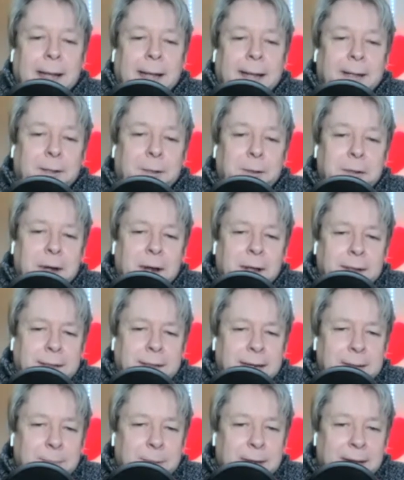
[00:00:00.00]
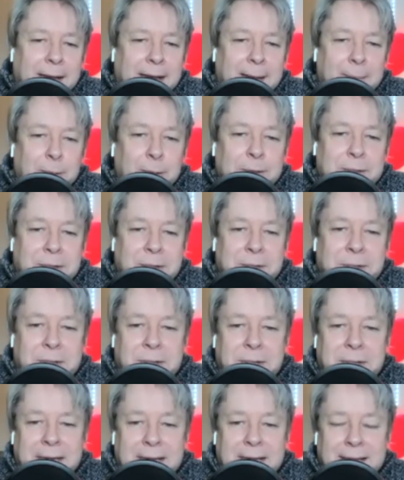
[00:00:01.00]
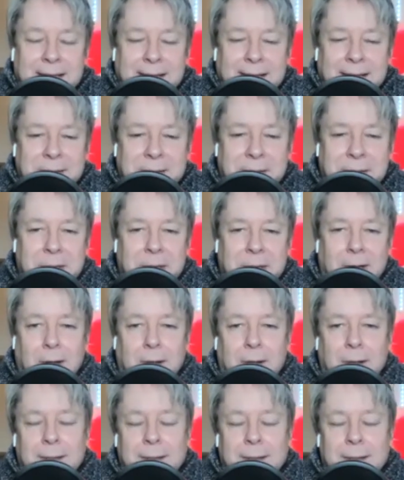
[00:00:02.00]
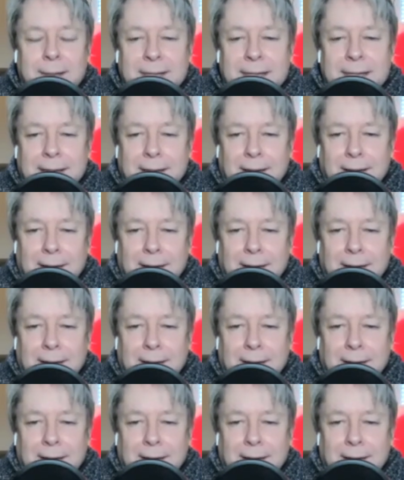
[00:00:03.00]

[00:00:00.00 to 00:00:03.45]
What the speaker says: you're not going to be able to see this on the